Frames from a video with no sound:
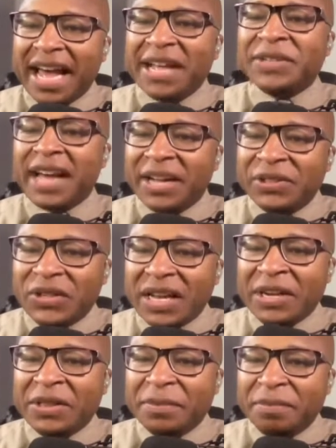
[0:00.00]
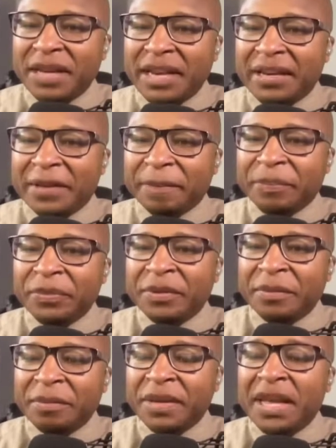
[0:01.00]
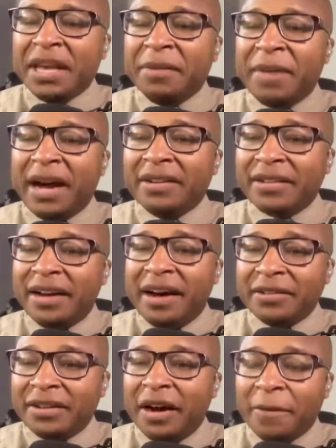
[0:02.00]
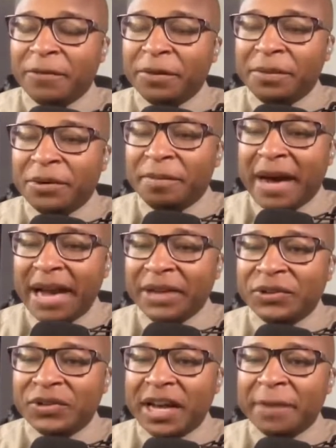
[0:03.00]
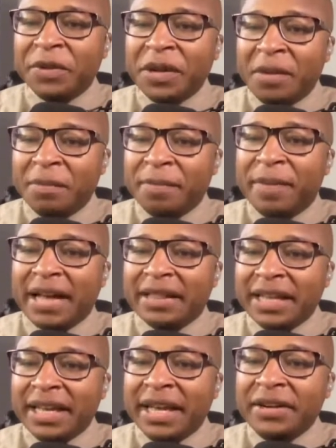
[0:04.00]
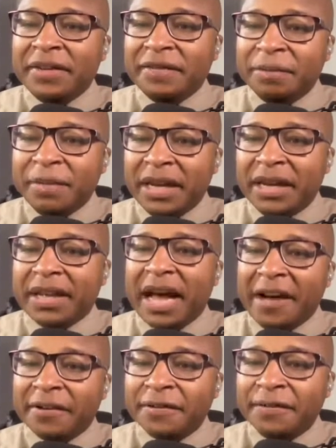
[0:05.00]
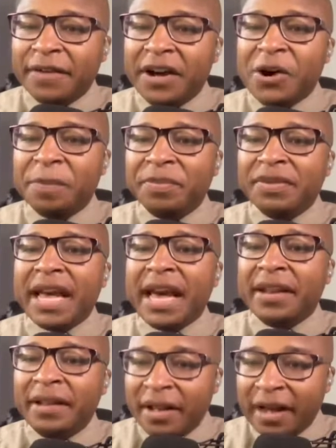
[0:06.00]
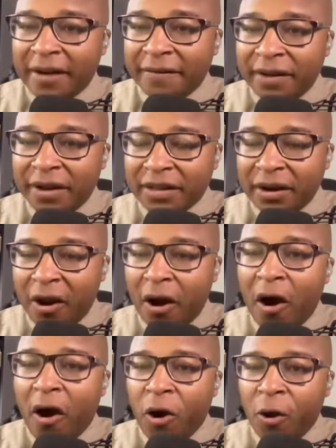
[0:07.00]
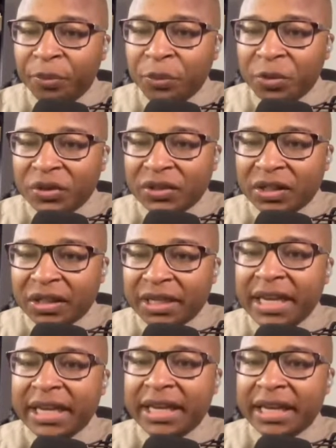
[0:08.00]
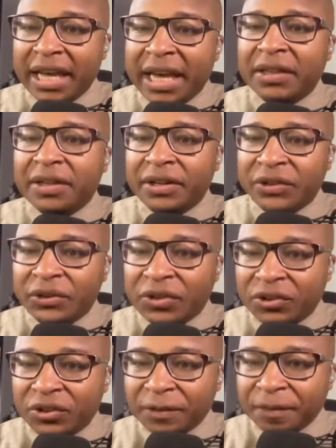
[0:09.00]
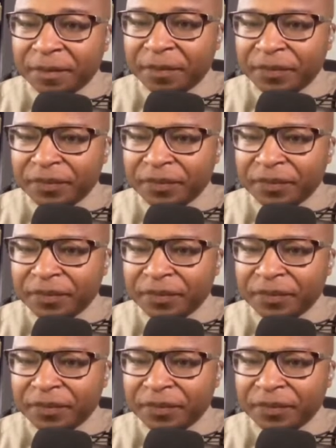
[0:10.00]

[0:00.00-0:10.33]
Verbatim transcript: As I attended the meeting, being in my un- uncomfortable mindset, but by the end of the meeting, I felt that I felt that all was leading in the decision.